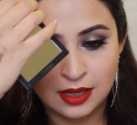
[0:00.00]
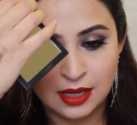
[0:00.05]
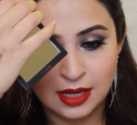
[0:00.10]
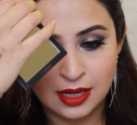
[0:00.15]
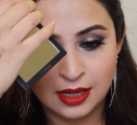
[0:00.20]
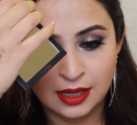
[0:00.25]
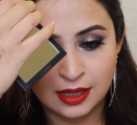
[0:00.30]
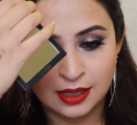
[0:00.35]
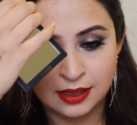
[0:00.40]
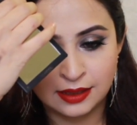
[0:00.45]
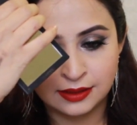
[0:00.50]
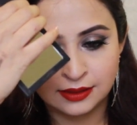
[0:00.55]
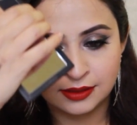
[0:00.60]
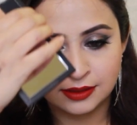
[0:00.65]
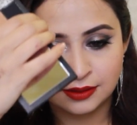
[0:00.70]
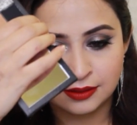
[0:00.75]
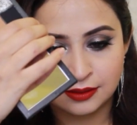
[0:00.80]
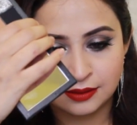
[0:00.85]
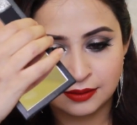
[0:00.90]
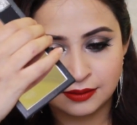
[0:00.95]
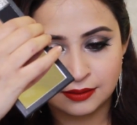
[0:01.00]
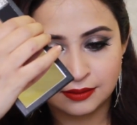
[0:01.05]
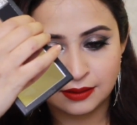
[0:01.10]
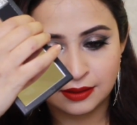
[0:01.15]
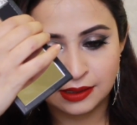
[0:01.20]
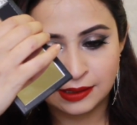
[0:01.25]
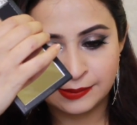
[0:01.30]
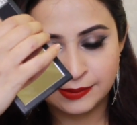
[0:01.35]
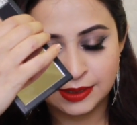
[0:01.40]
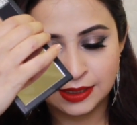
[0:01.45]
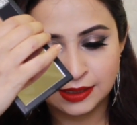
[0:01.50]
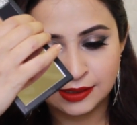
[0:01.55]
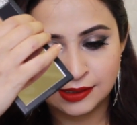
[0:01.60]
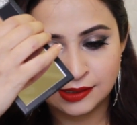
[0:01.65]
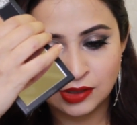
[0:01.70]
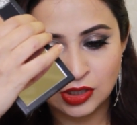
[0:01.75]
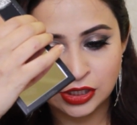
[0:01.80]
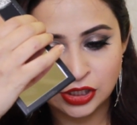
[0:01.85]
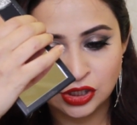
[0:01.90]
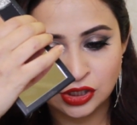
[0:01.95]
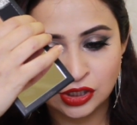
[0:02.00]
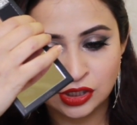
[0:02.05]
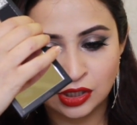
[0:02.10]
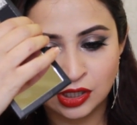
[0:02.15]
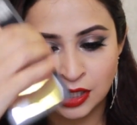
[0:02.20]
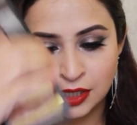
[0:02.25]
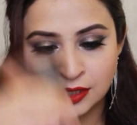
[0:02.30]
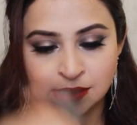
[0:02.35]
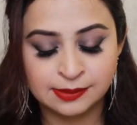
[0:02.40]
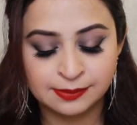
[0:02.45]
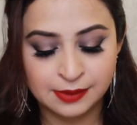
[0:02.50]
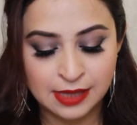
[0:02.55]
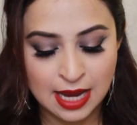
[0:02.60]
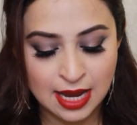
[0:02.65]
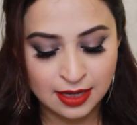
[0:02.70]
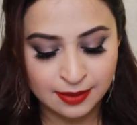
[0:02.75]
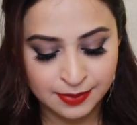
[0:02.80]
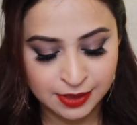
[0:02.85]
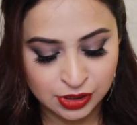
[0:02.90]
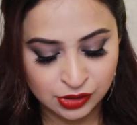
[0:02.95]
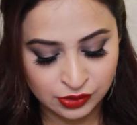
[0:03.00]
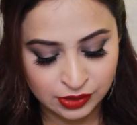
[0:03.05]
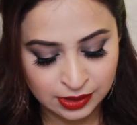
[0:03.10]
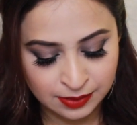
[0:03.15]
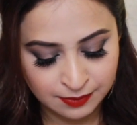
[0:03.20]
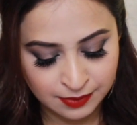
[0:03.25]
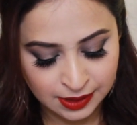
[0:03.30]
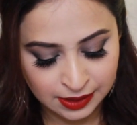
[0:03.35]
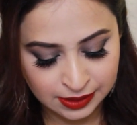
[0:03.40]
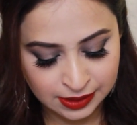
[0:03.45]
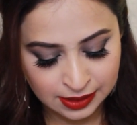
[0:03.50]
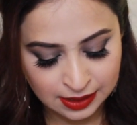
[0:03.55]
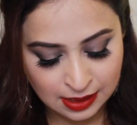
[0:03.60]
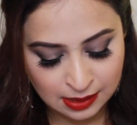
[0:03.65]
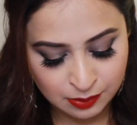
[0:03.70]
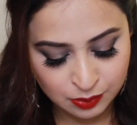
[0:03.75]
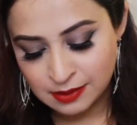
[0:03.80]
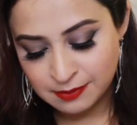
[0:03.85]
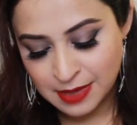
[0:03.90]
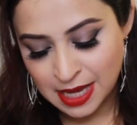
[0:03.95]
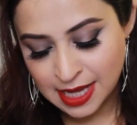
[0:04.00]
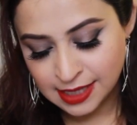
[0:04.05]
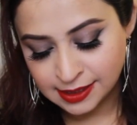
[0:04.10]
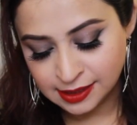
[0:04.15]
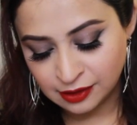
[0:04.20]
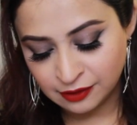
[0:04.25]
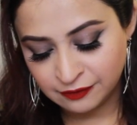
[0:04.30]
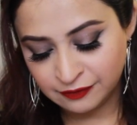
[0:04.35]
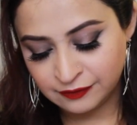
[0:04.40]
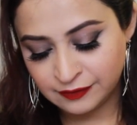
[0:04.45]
and I mean, it's not your darkest black, but you can build it up. The mattes are